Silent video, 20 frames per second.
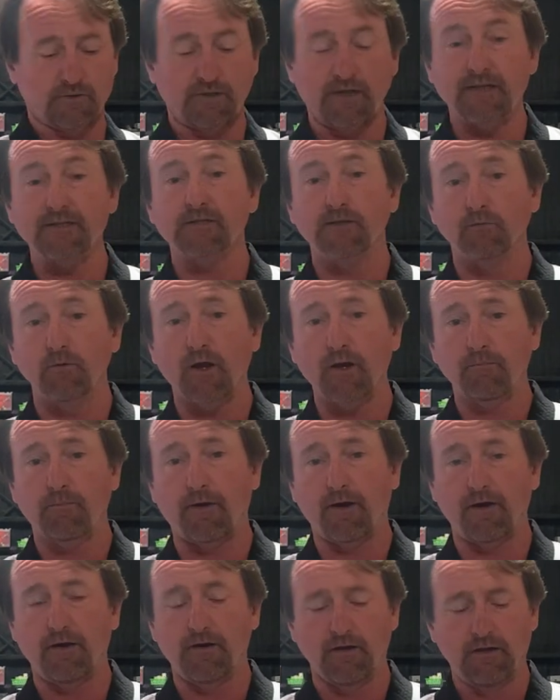So that's the run
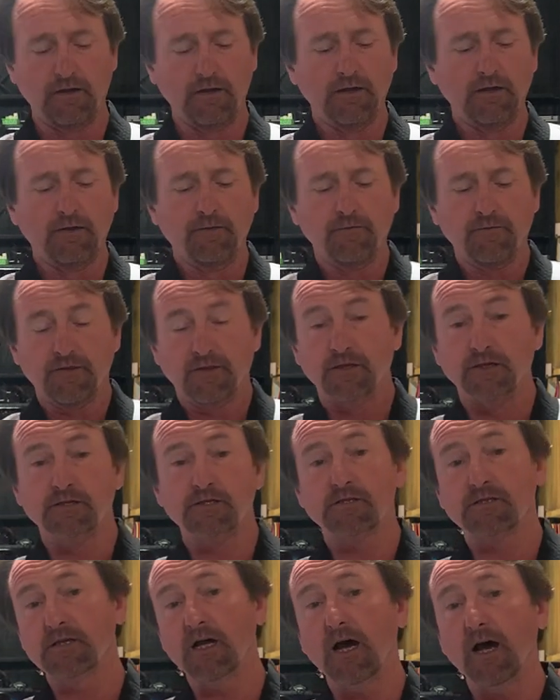part. The
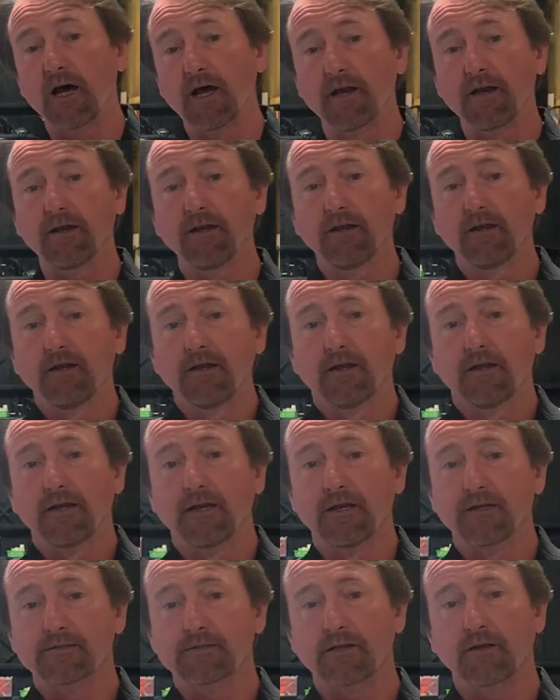stun
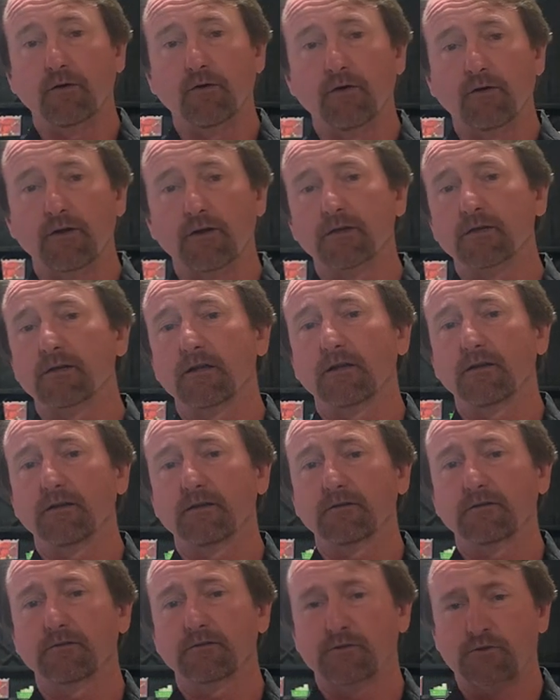is, in order to
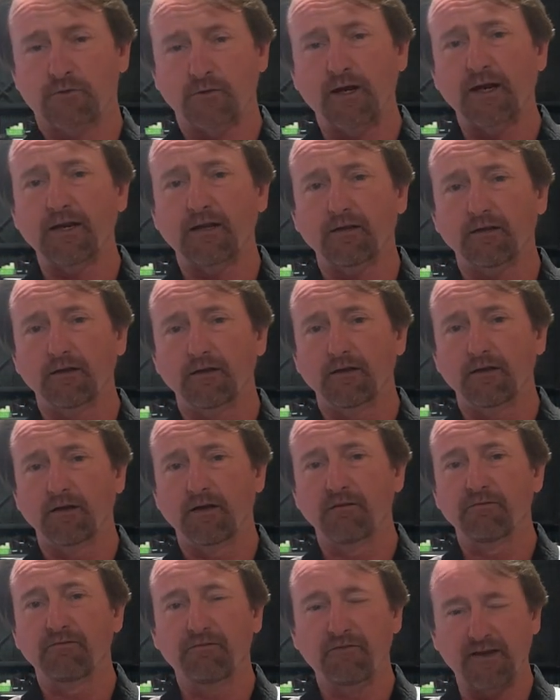strike
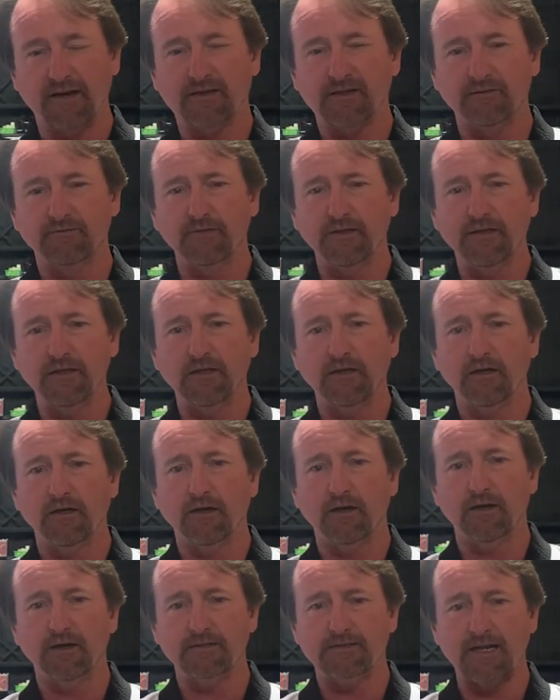effectively
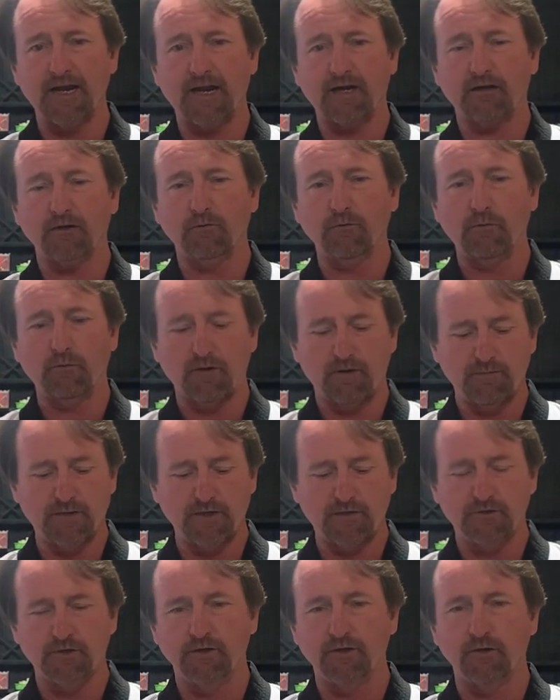an attacker, we want to
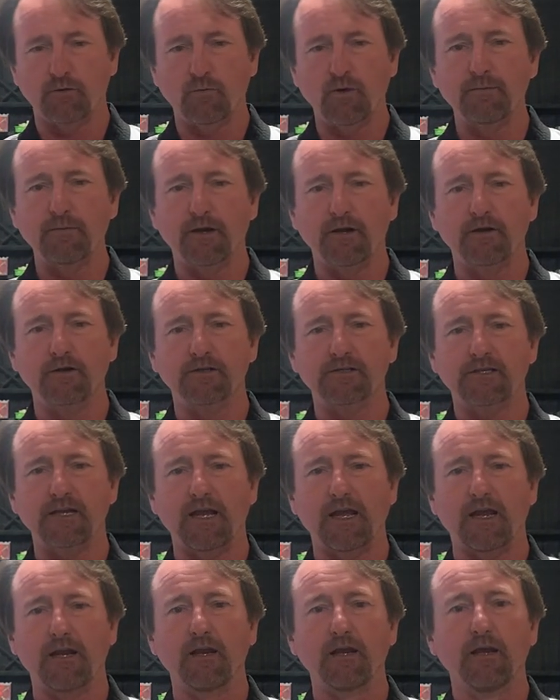make sure that women
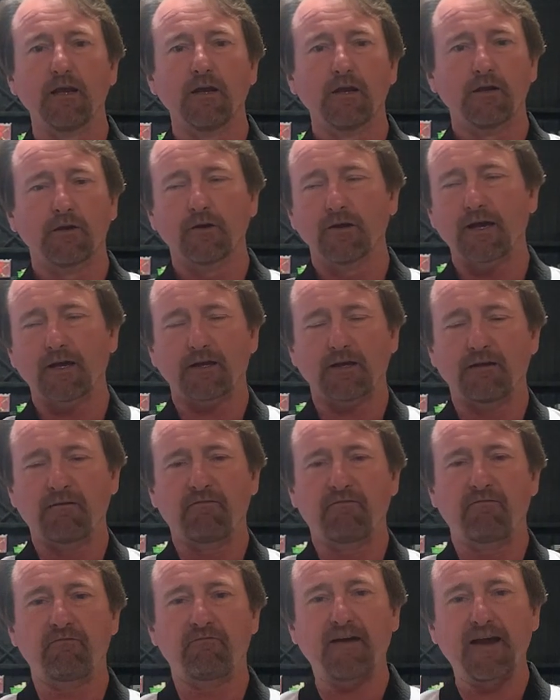understand you're not going to
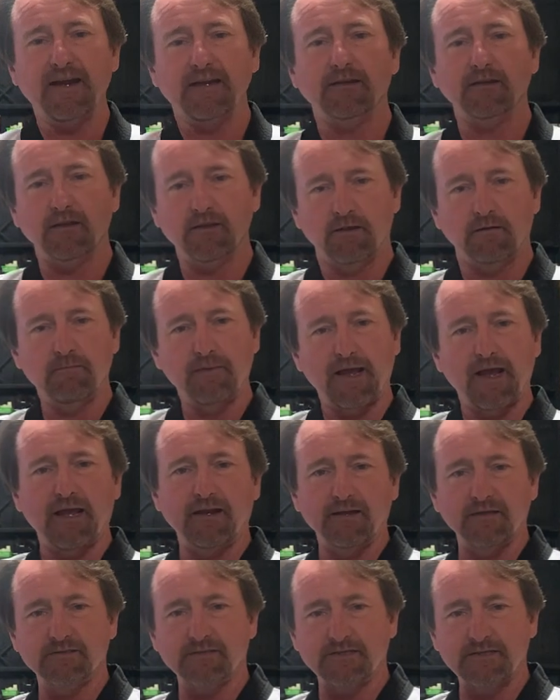fight the
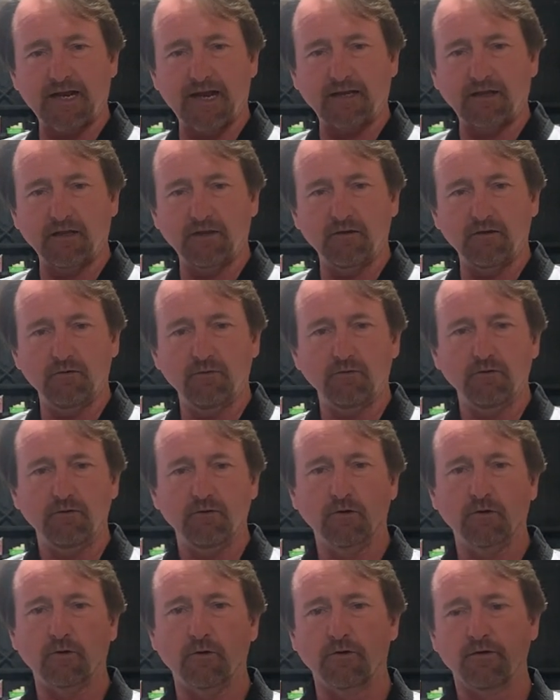man that's attacking you.
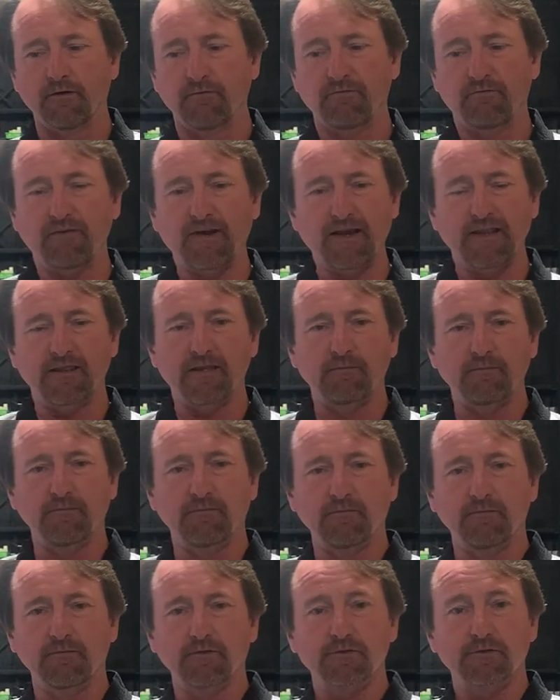You're going to fight
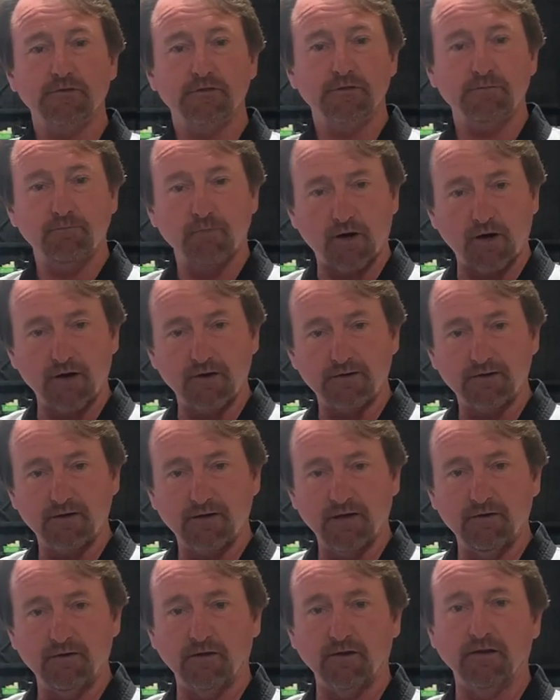them smart,
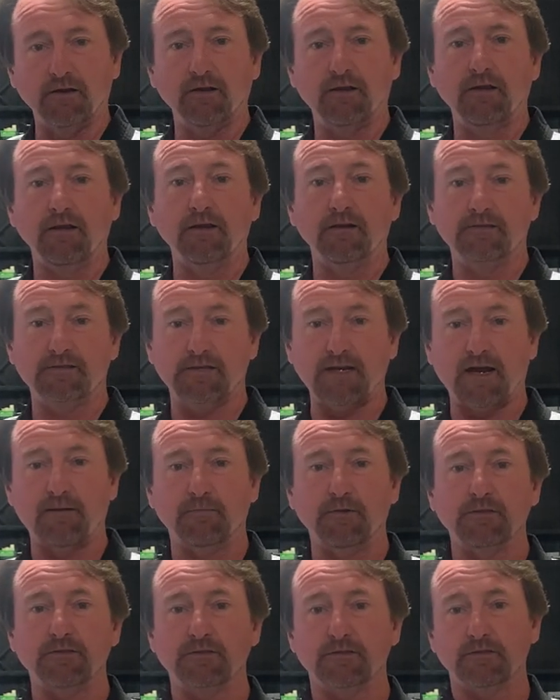and you're going to
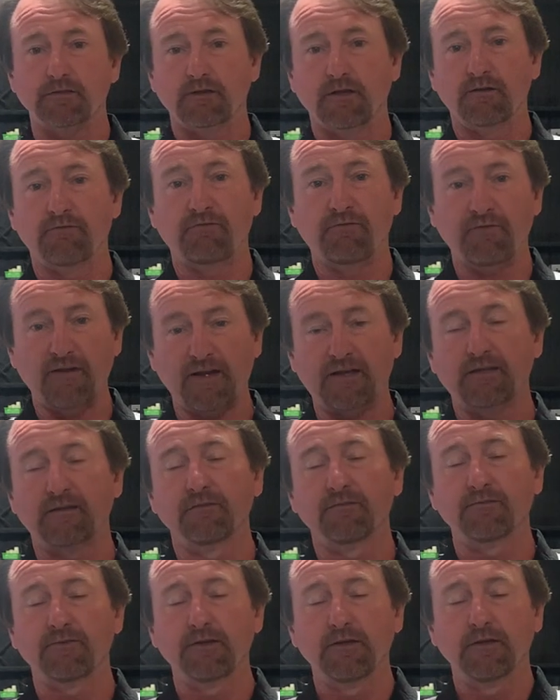establish
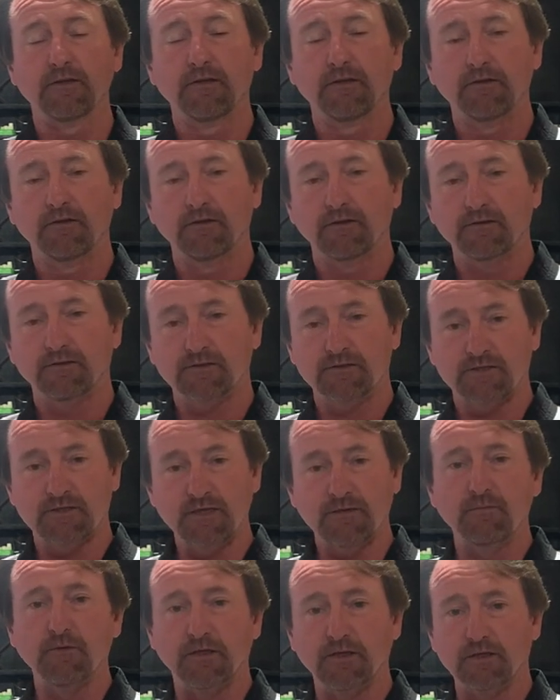effective
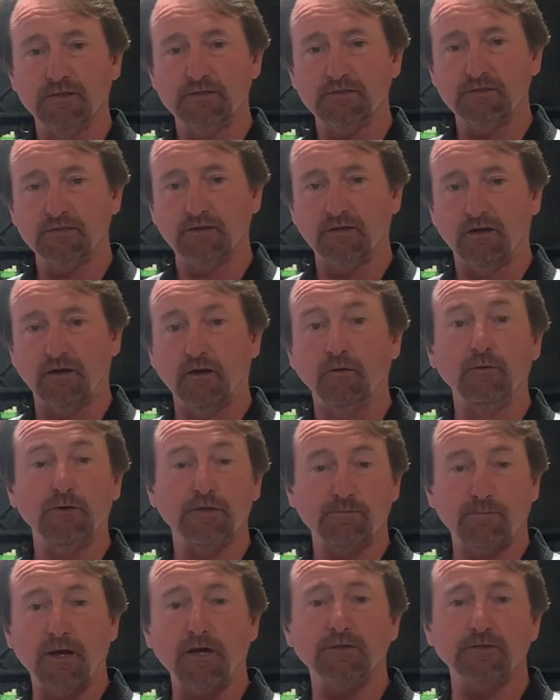stimulus
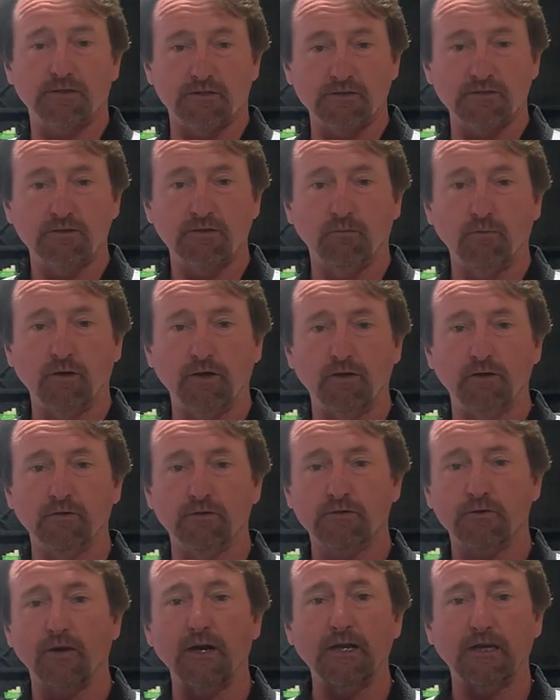responses to what your
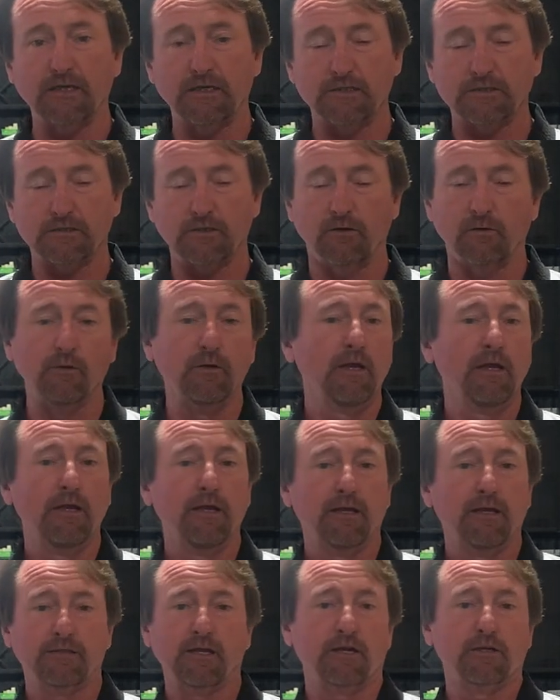strike is. So
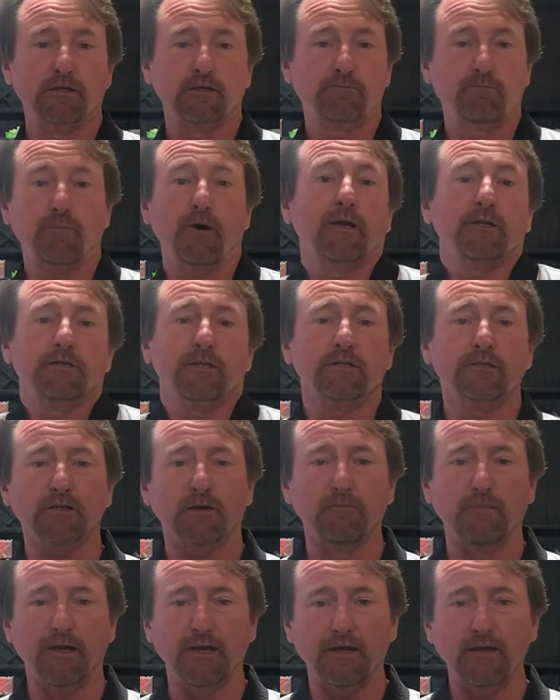instead of just punching
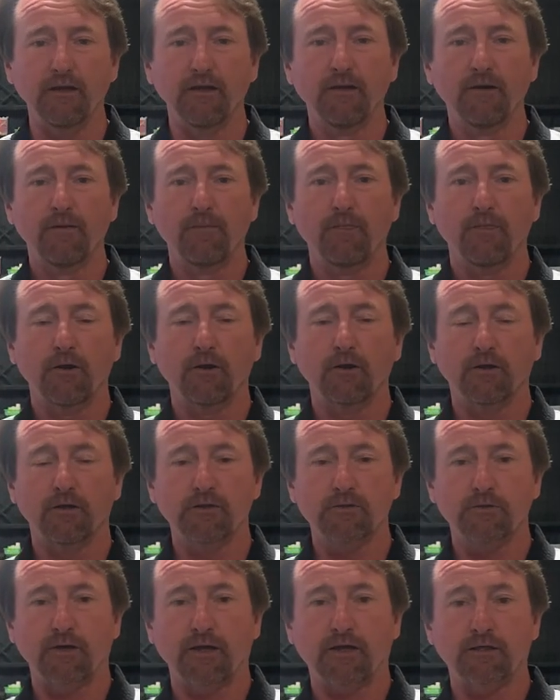somebody, you're going
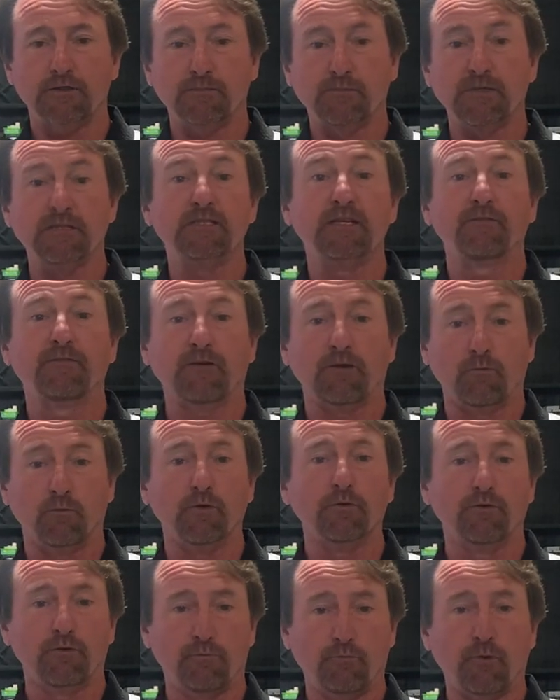to strike a specific,
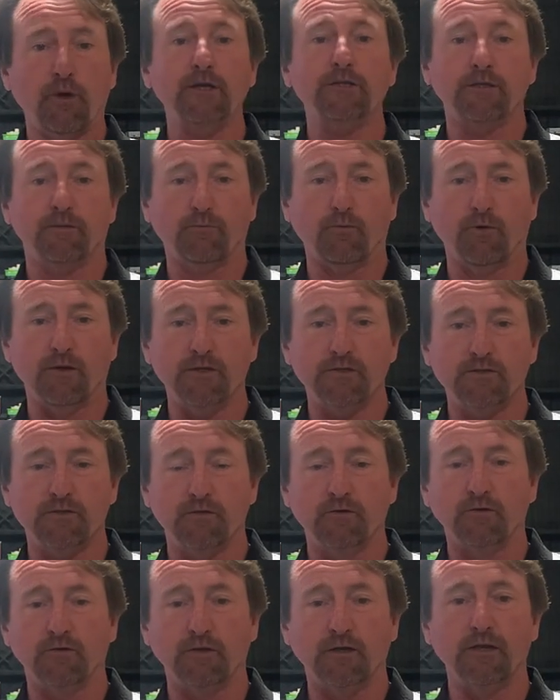we'll do pressure points,
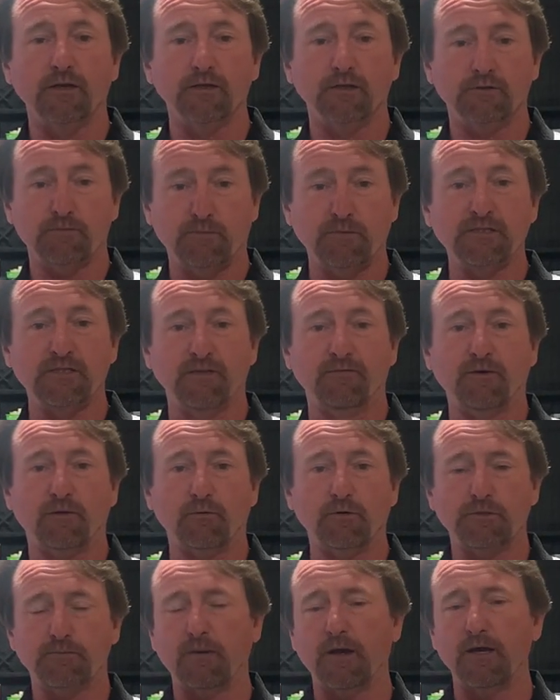so you'll get a specific
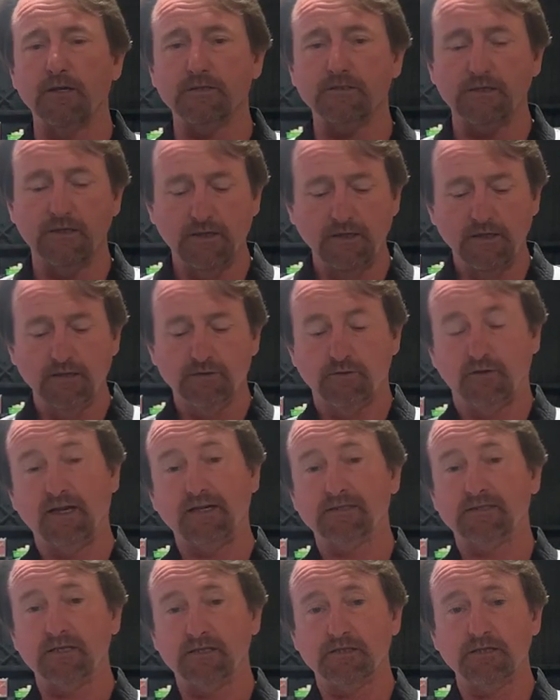response. So
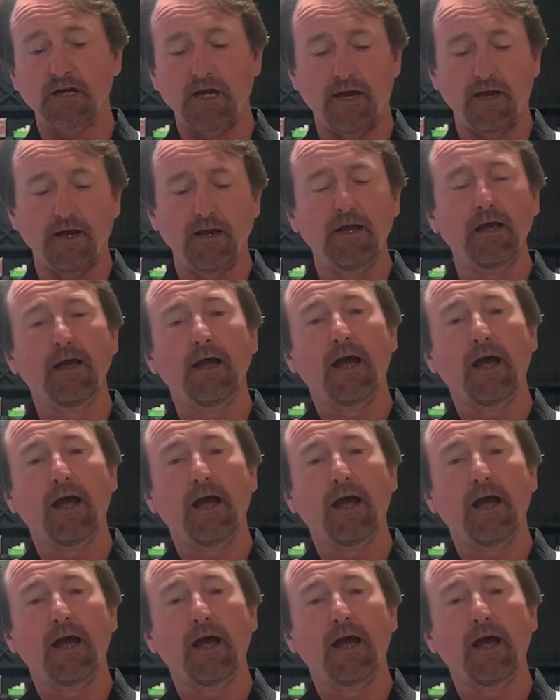that's the stun.